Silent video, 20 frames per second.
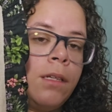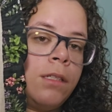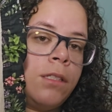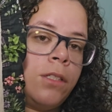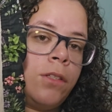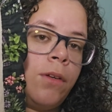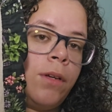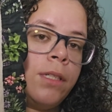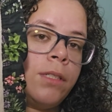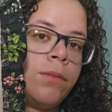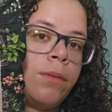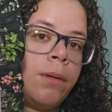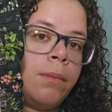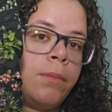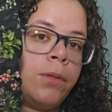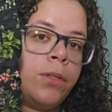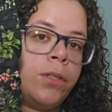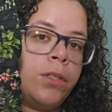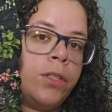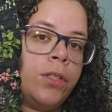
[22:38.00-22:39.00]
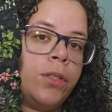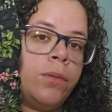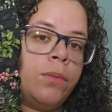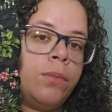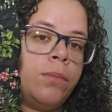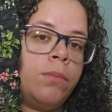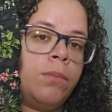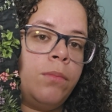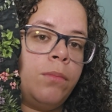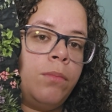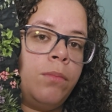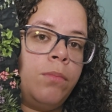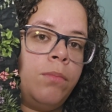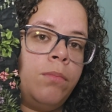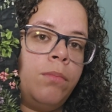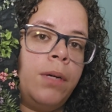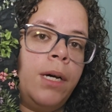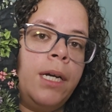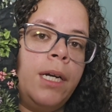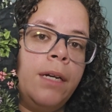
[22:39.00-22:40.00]
So that's what I'm going to do.
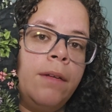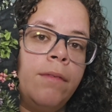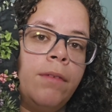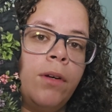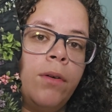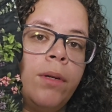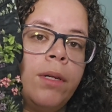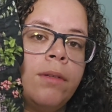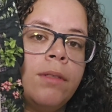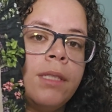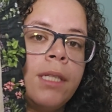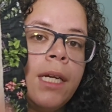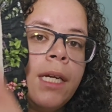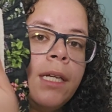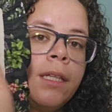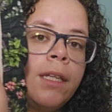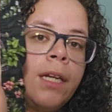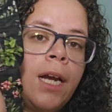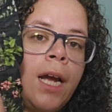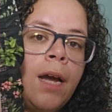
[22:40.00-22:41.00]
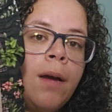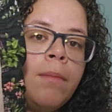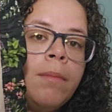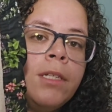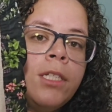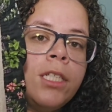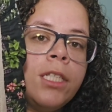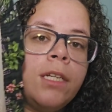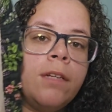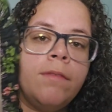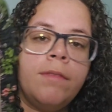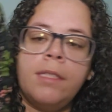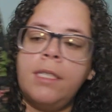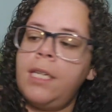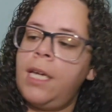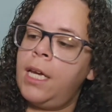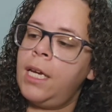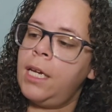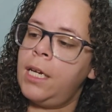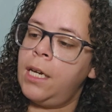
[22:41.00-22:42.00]
I didn't even know he was hanging there. How much stuff is
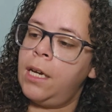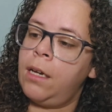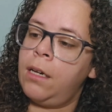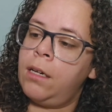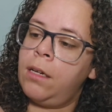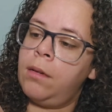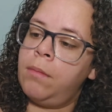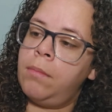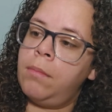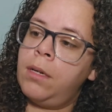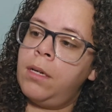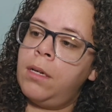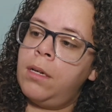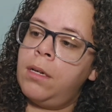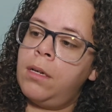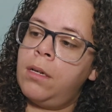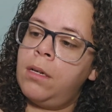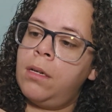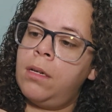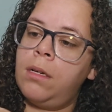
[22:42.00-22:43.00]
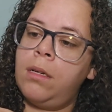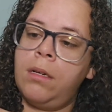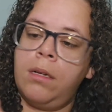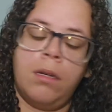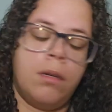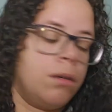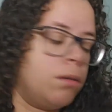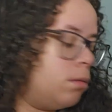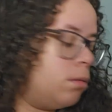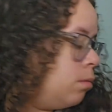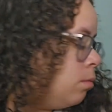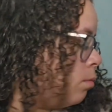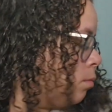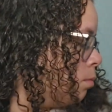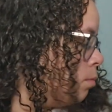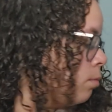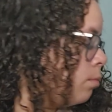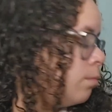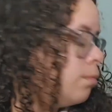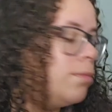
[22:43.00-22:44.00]
hanging on him? Oh,
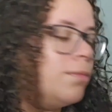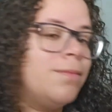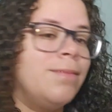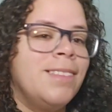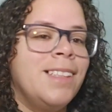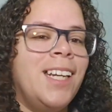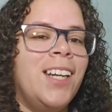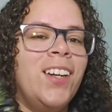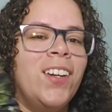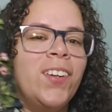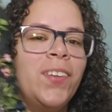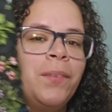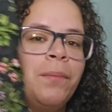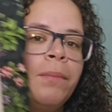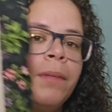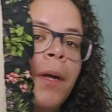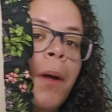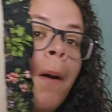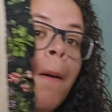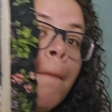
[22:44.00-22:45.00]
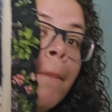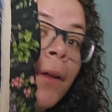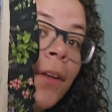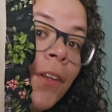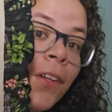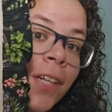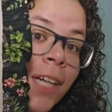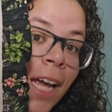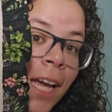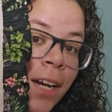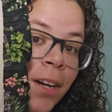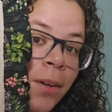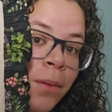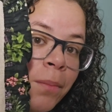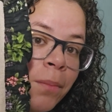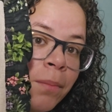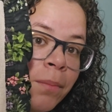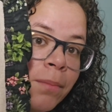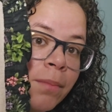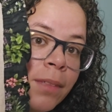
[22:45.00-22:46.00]
there you go. But look at him.
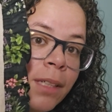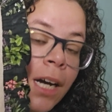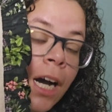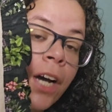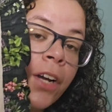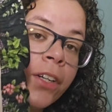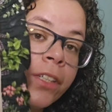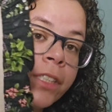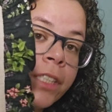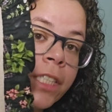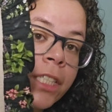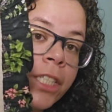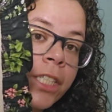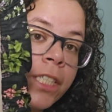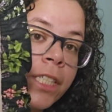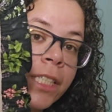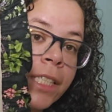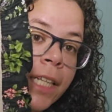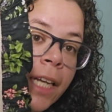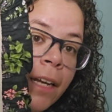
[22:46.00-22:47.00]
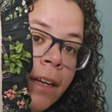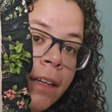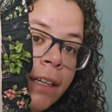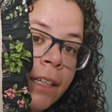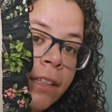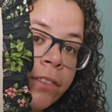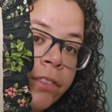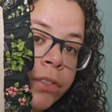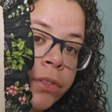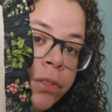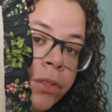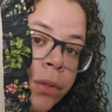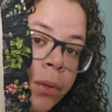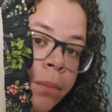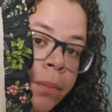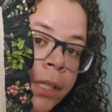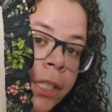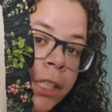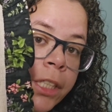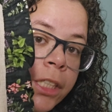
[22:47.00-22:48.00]
100 stitches a day gives you so
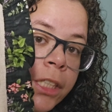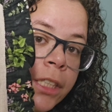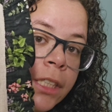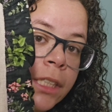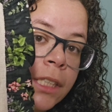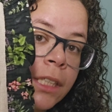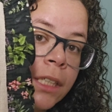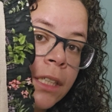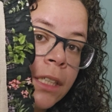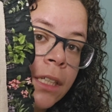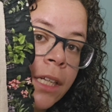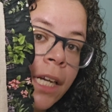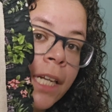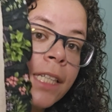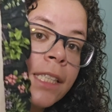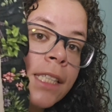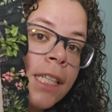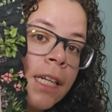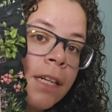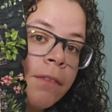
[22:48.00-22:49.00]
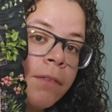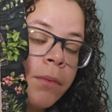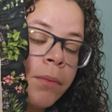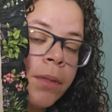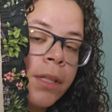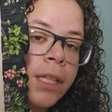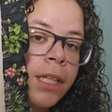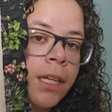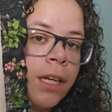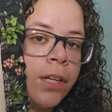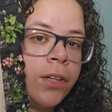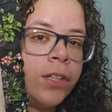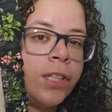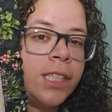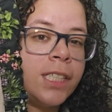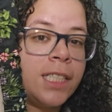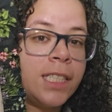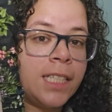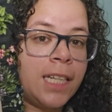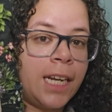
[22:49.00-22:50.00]
much. And it's not even really 100,
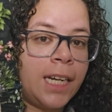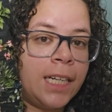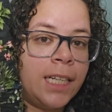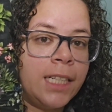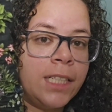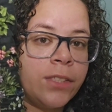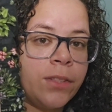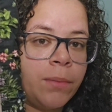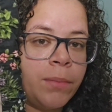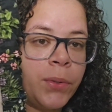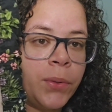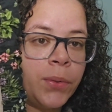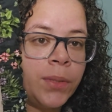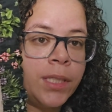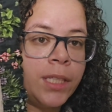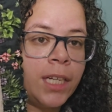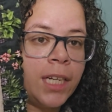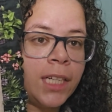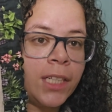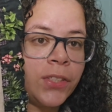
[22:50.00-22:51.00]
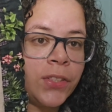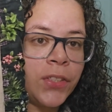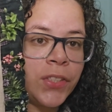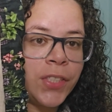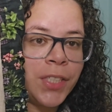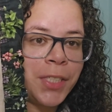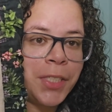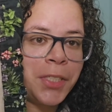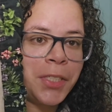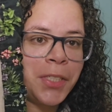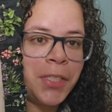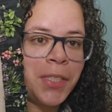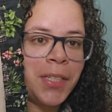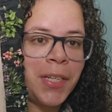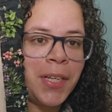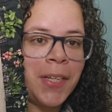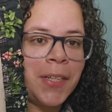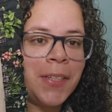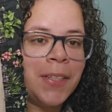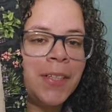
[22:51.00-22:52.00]
it's 90, so I'm doing 10 extra stitches a
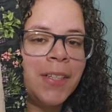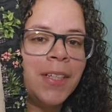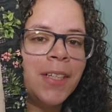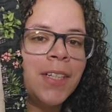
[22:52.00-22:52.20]
day.